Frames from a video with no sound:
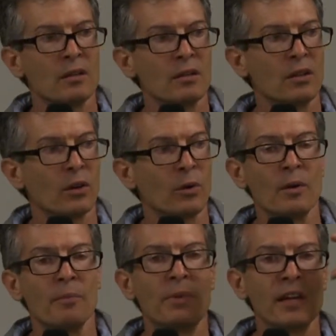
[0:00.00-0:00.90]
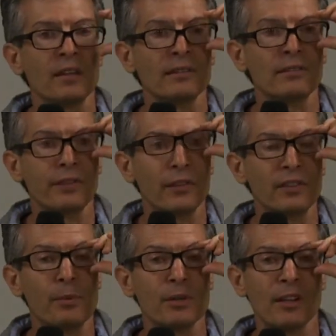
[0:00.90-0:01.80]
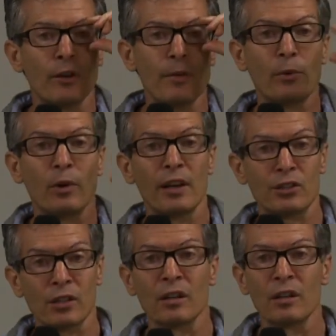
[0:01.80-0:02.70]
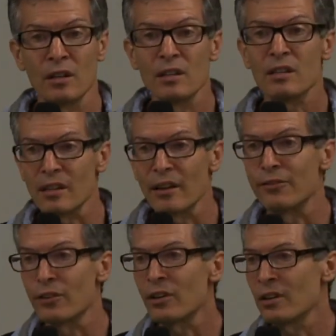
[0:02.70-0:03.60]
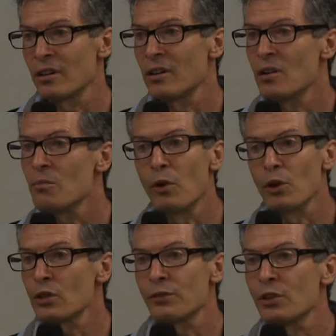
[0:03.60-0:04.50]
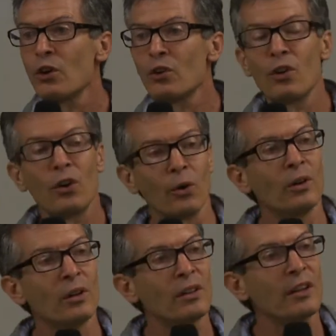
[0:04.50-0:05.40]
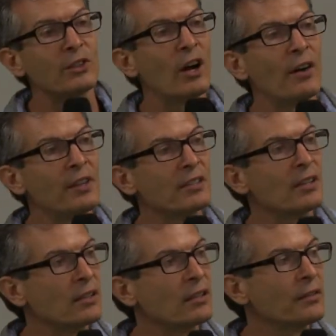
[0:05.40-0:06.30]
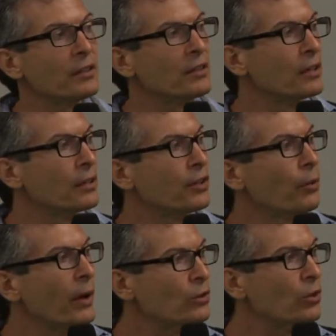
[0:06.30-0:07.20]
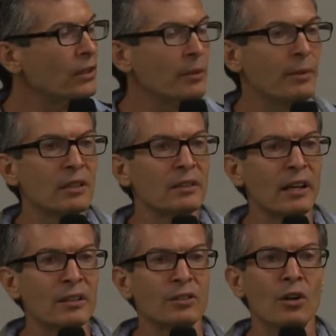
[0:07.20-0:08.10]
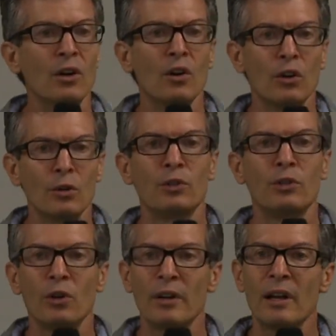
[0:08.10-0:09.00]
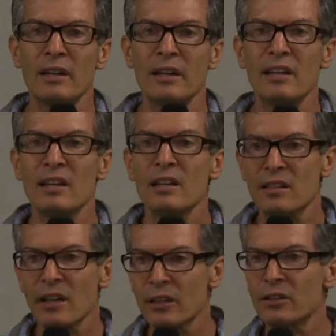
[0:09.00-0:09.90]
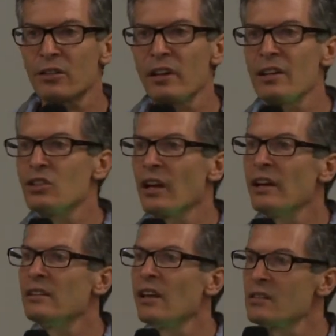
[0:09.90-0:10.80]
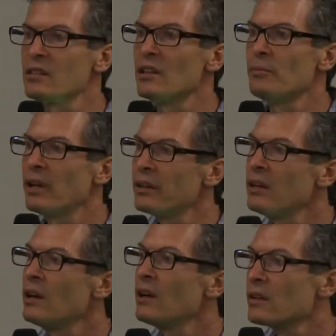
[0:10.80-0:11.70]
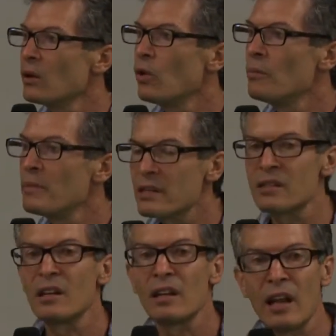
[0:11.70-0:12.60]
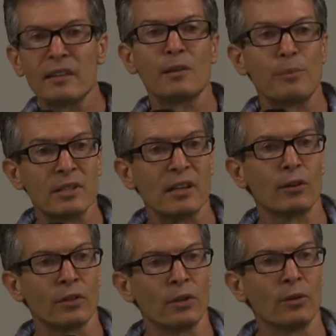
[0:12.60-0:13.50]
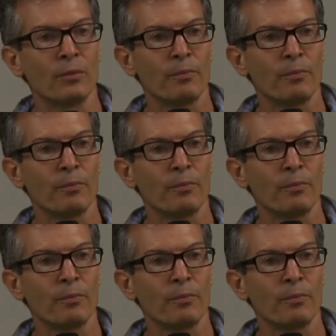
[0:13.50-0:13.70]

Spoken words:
So, being that 50% of the population suffer, most of you don't know that you have this sensitivity. And if you went to a typical doctor who would do an secretary IgA test in the blood, they will miss 90% of you.